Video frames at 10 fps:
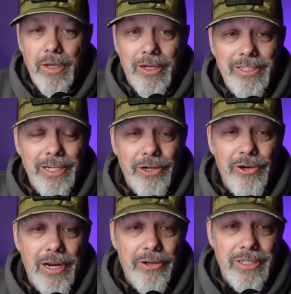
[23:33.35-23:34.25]
content
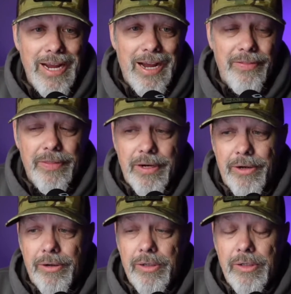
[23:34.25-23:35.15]
creators out
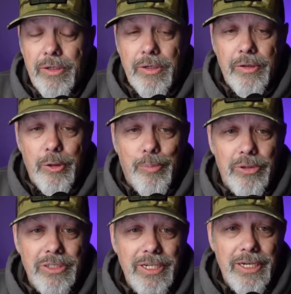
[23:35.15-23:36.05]
there, the
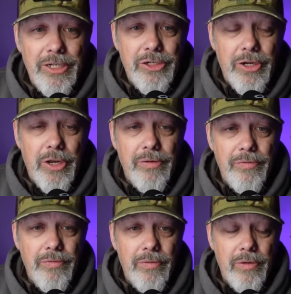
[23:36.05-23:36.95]
percentage
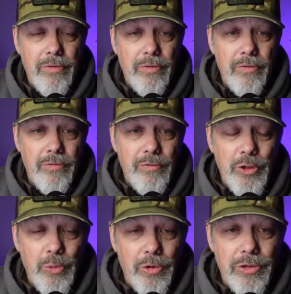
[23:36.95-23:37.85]
of
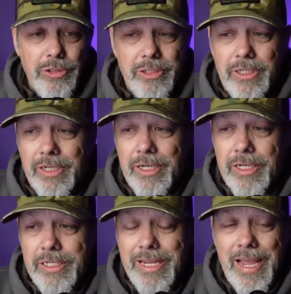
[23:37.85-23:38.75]
viewers
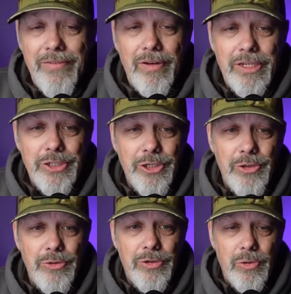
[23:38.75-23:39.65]
is heavily
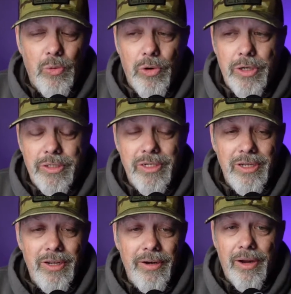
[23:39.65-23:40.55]
skewed towards
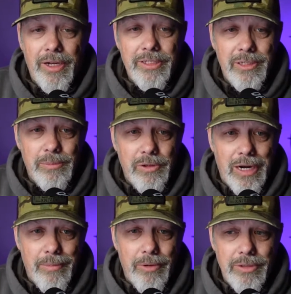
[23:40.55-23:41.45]

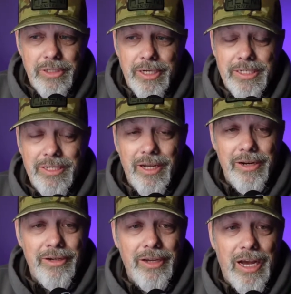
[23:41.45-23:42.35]
non-subscribers. It's
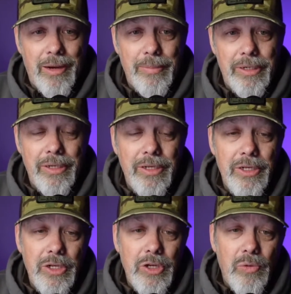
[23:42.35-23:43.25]
not uncommon
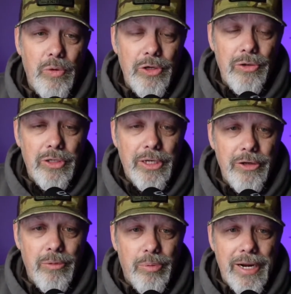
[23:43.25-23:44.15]
when you look
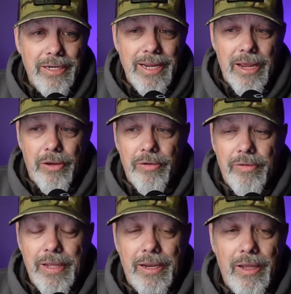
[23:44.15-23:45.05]
at your
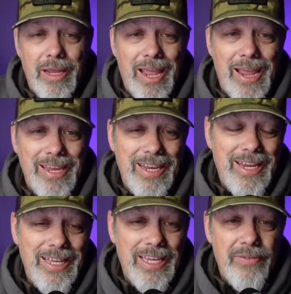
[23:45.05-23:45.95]
breakdown that
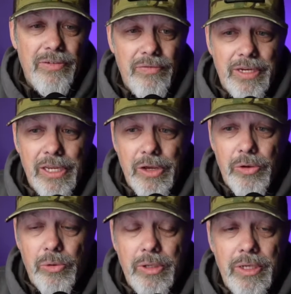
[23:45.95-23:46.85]
any given
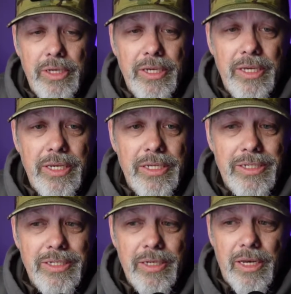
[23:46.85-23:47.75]
video
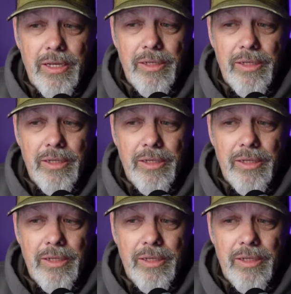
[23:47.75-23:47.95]
is